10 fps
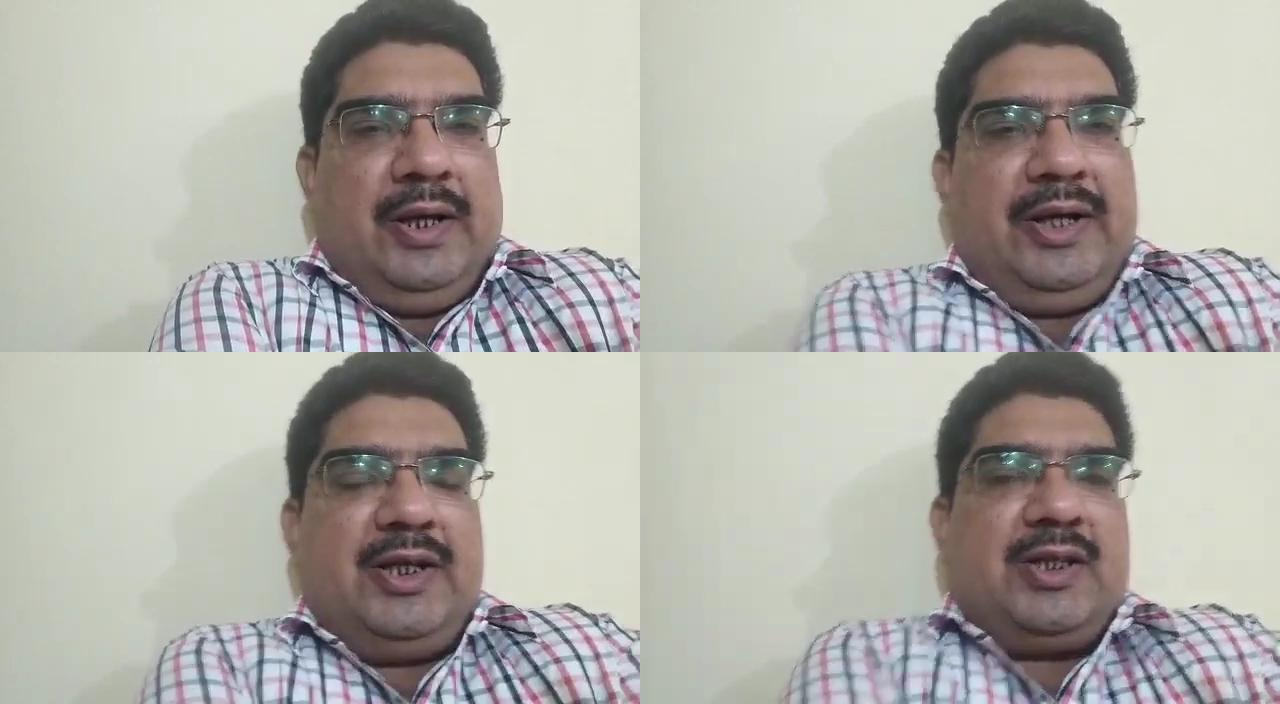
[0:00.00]

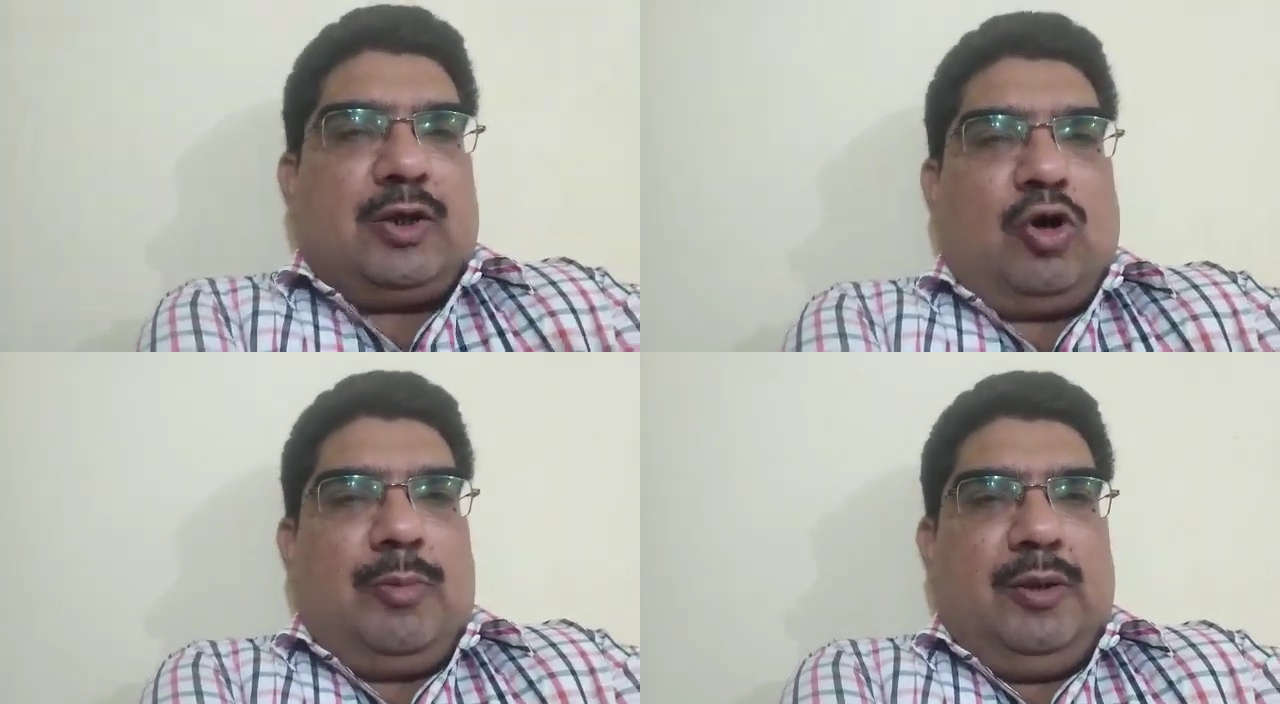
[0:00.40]
it is
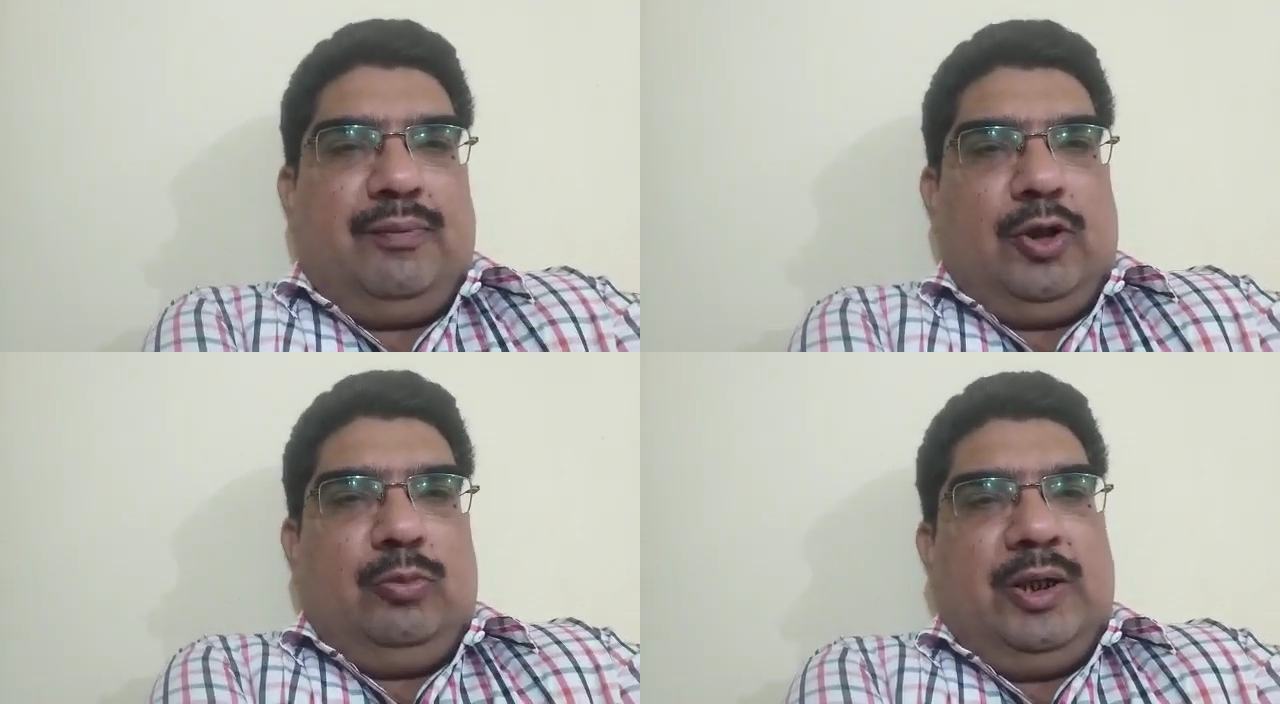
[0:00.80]
a common
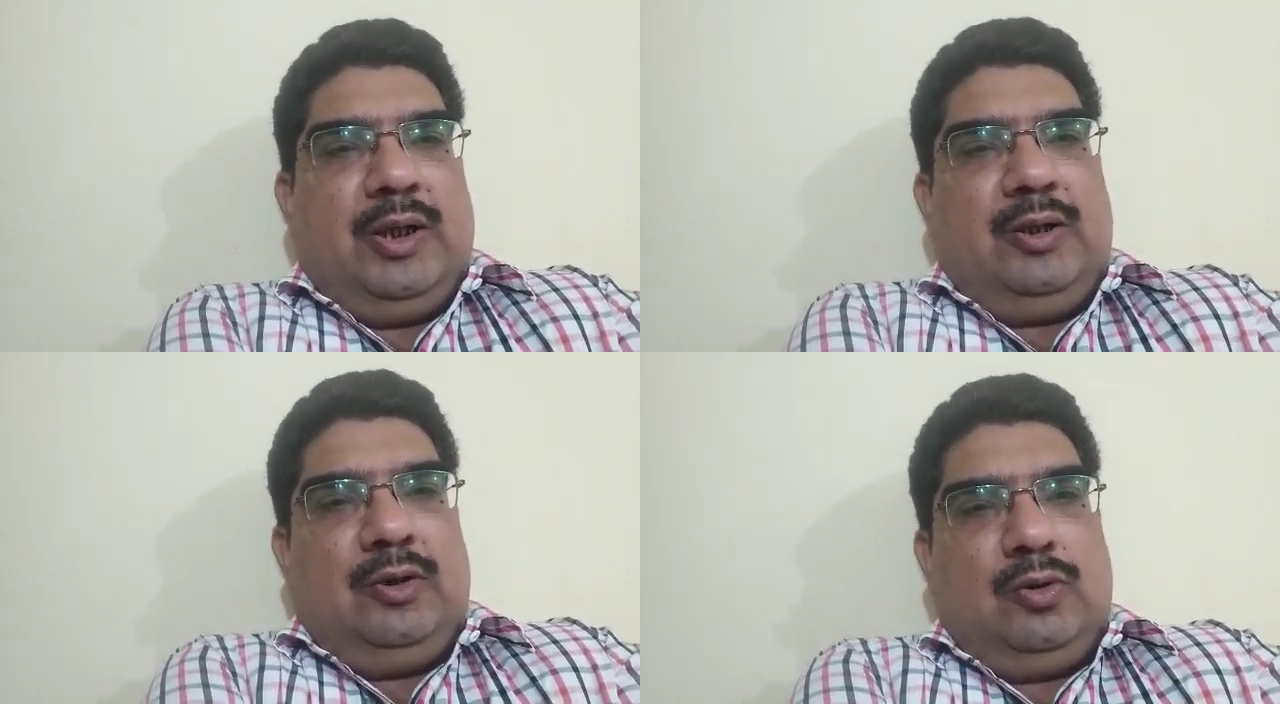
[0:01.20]

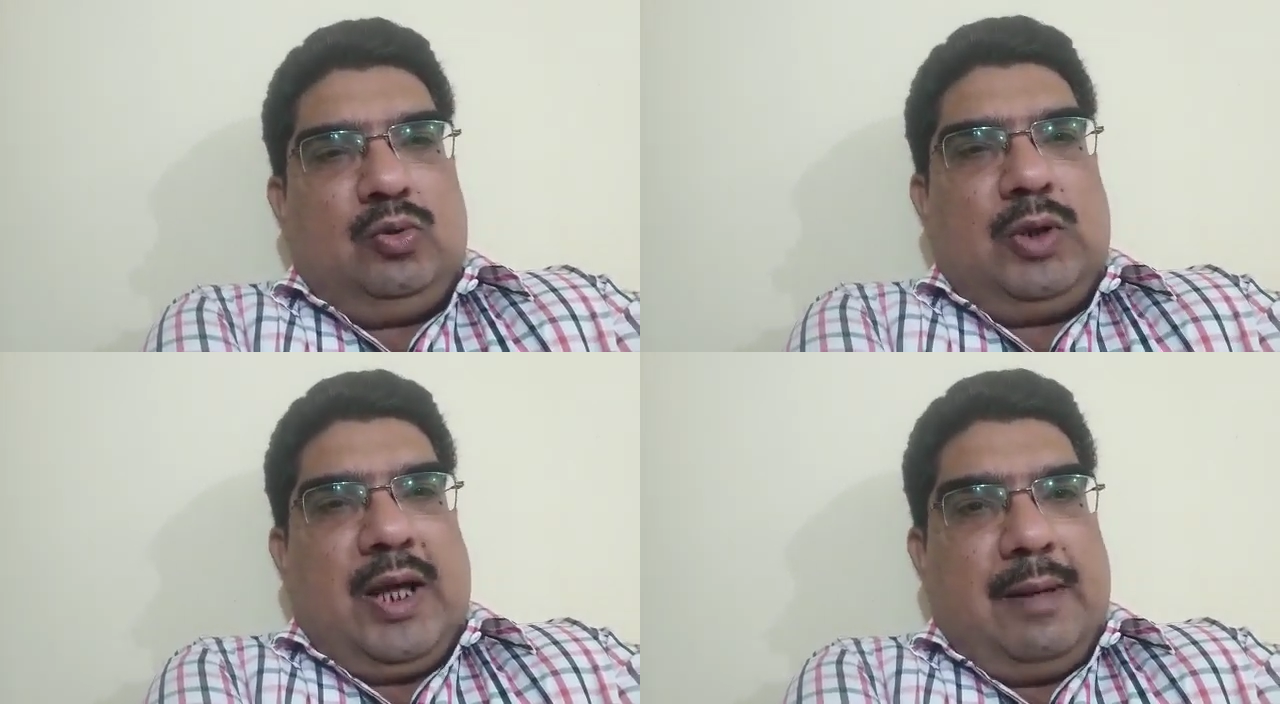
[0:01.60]
phenomenon
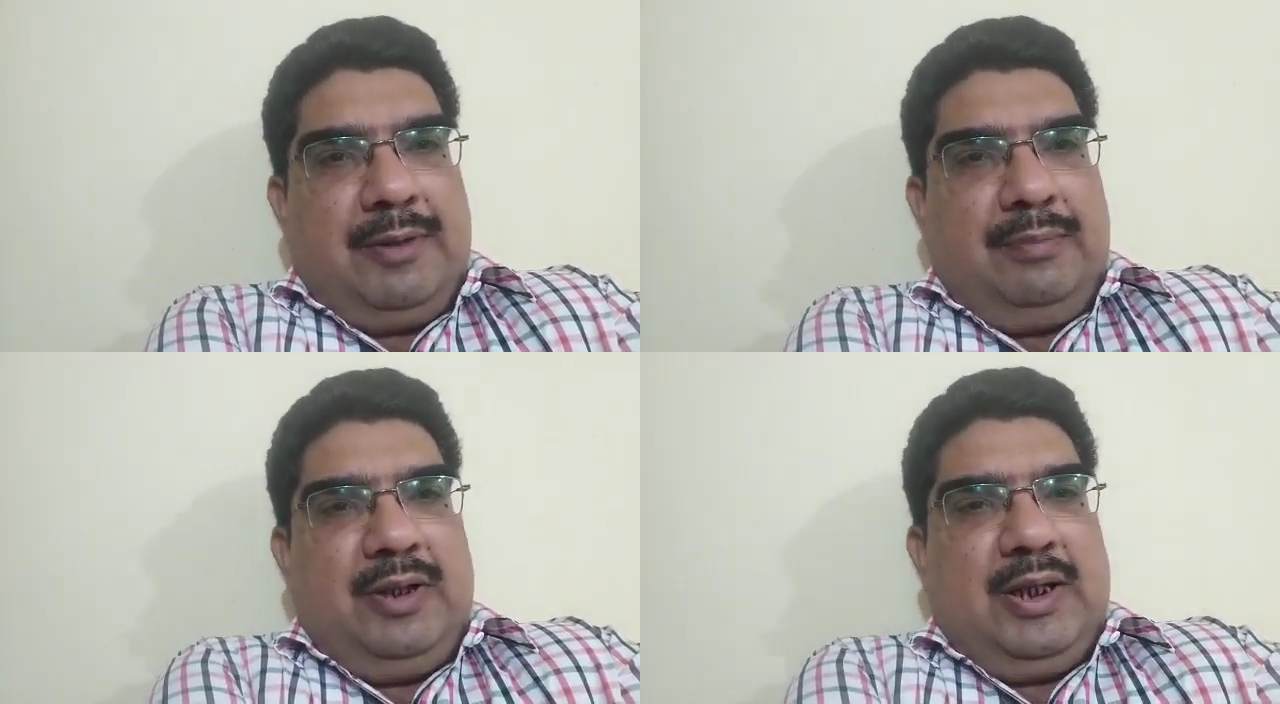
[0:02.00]
to the
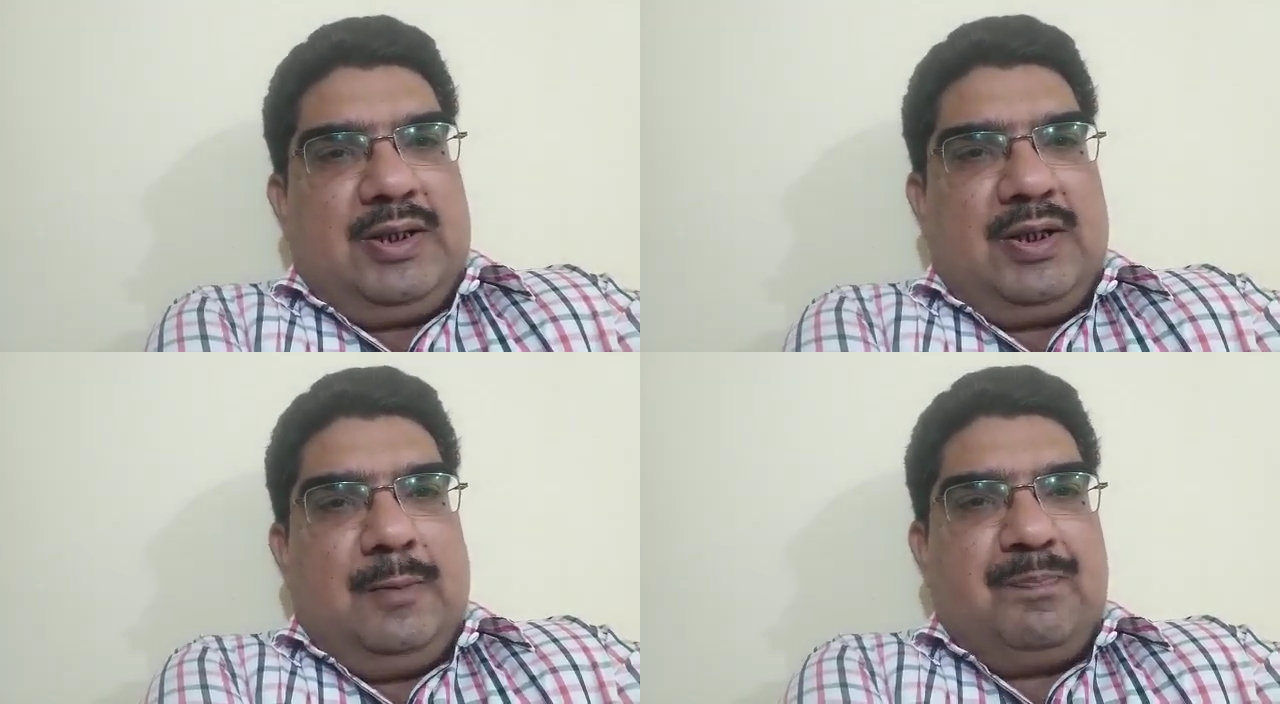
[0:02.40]
every village